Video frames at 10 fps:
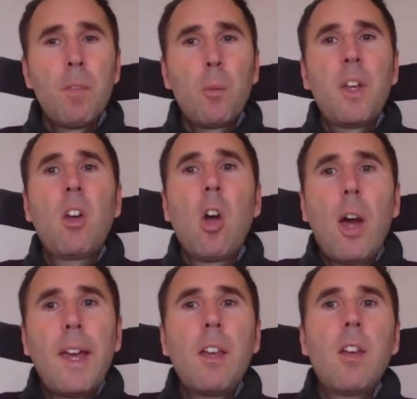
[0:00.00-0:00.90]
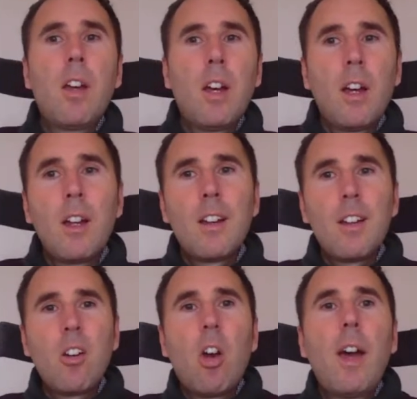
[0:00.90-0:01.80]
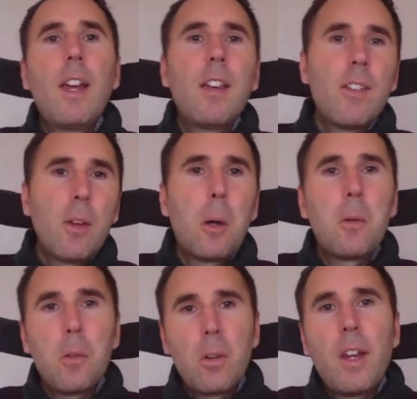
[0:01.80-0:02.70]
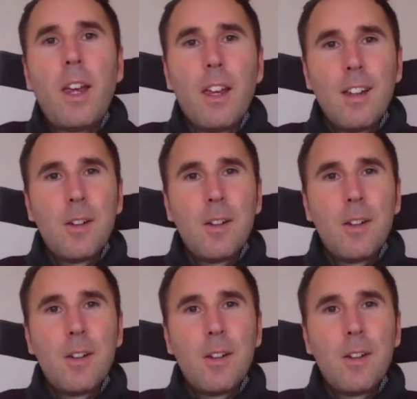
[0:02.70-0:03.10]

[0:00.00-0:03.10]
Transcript: we kind of touch on it